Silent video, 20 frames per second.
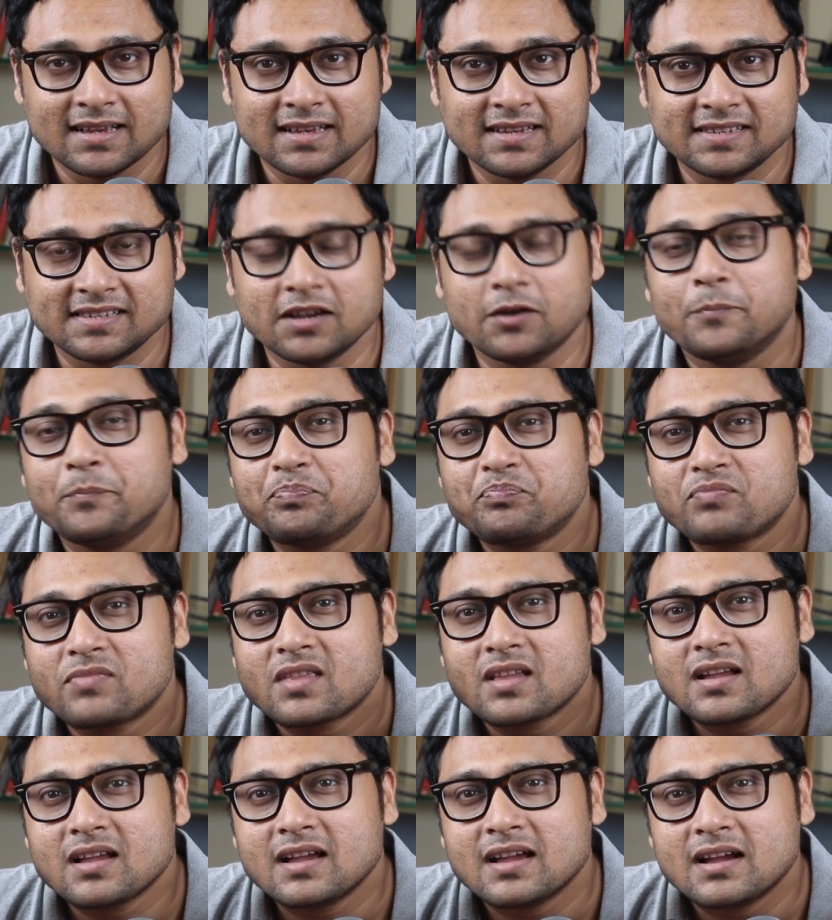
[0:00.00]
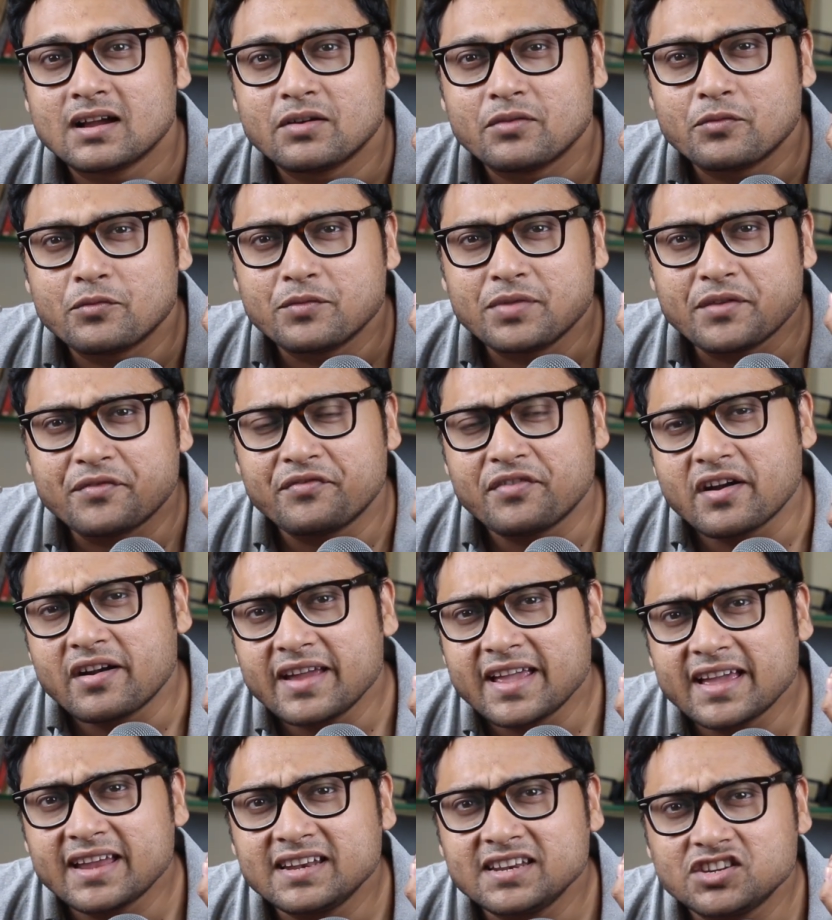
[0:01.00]
So, the
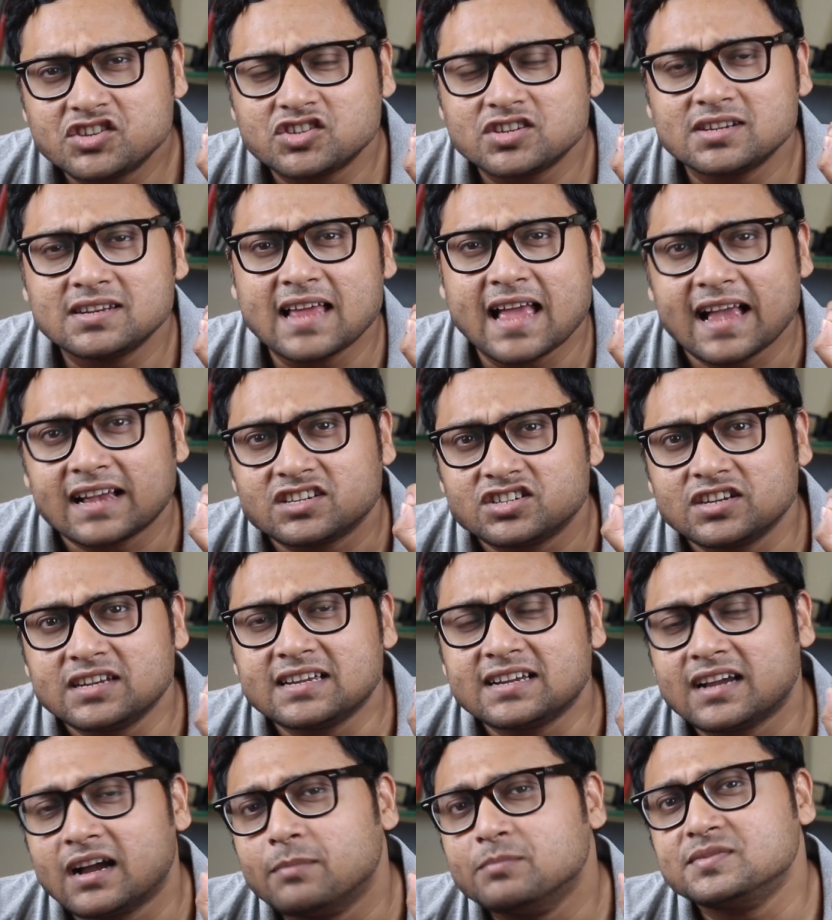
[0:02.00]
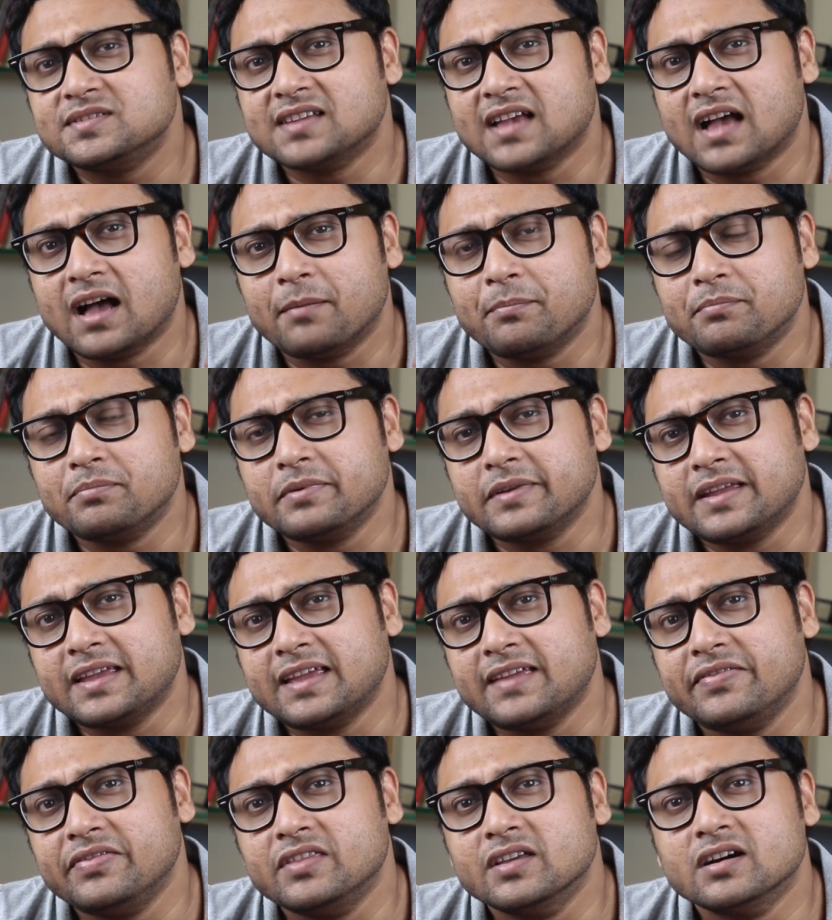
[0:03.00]
Farey addition actually comes up
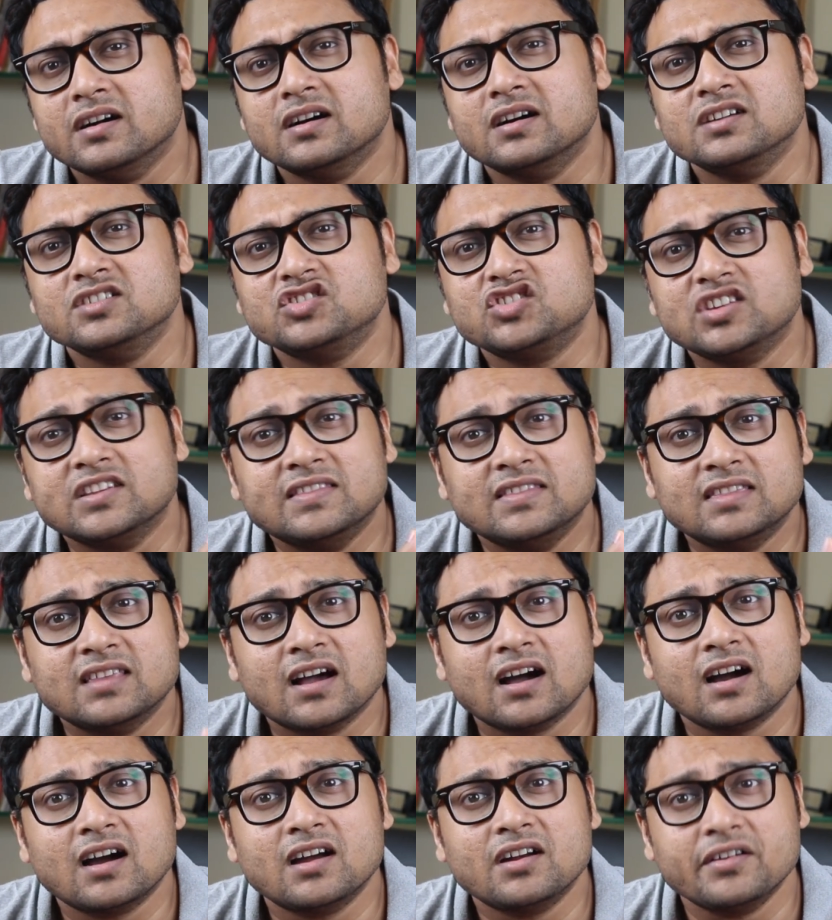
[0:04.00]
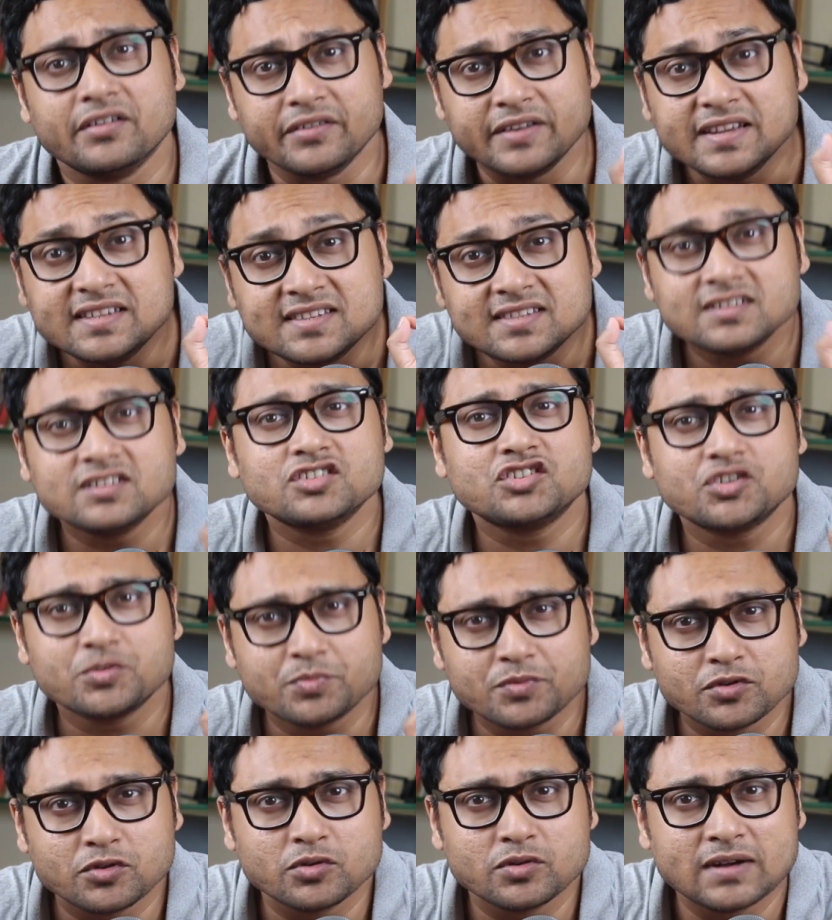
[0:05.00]
in the Cheenta research
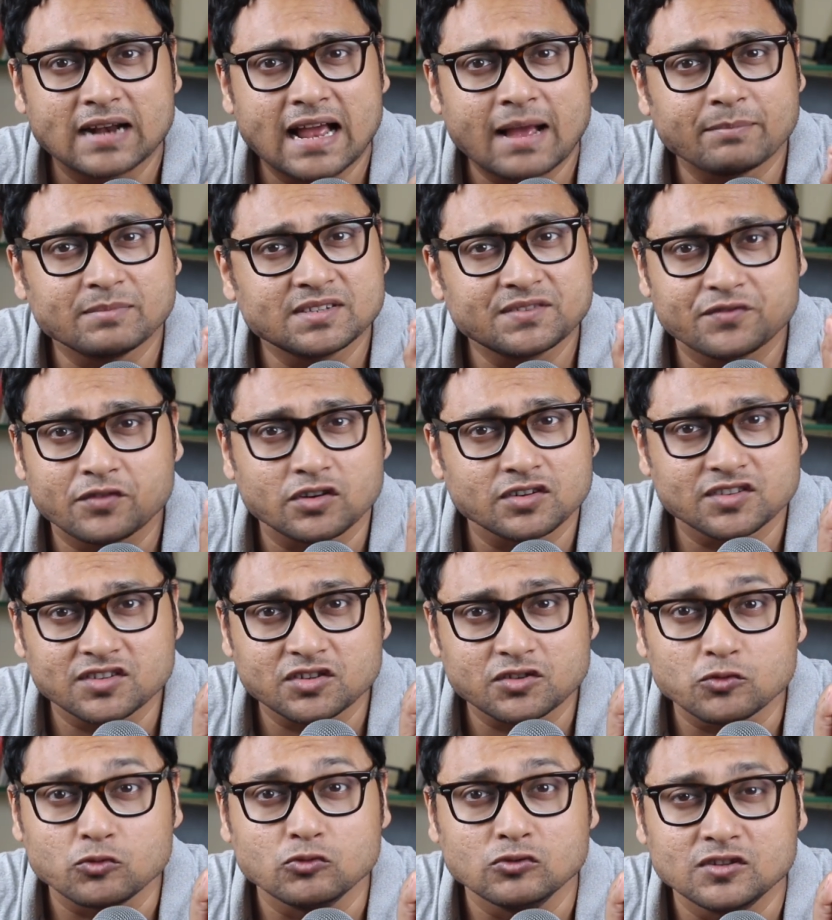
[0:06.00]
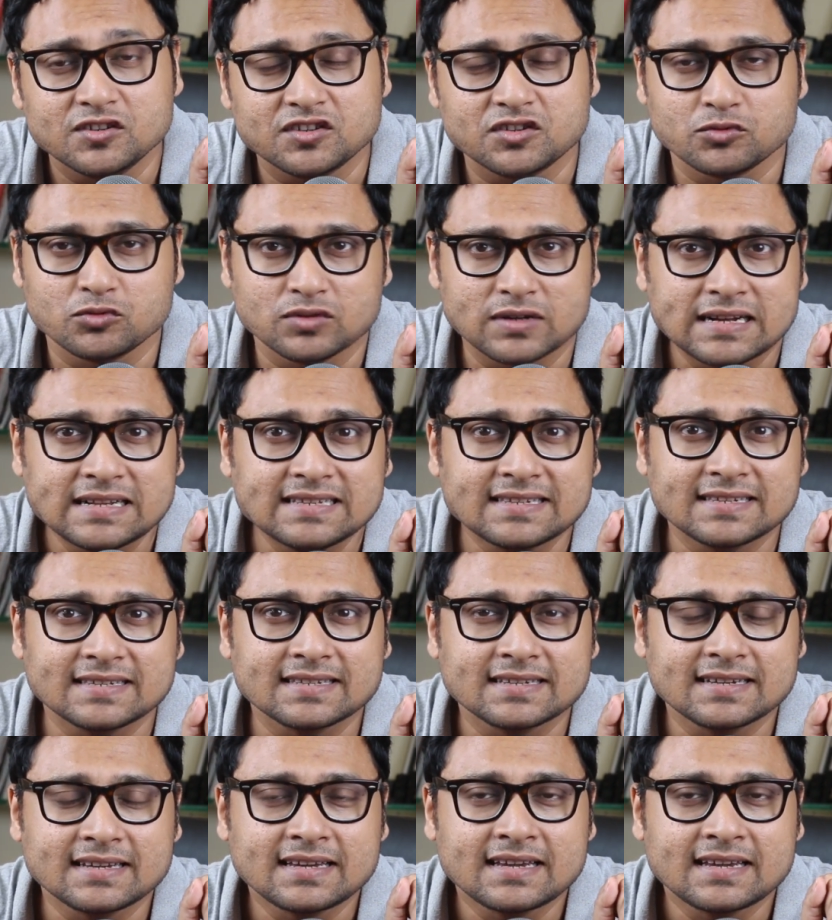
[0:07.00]
programs for school students.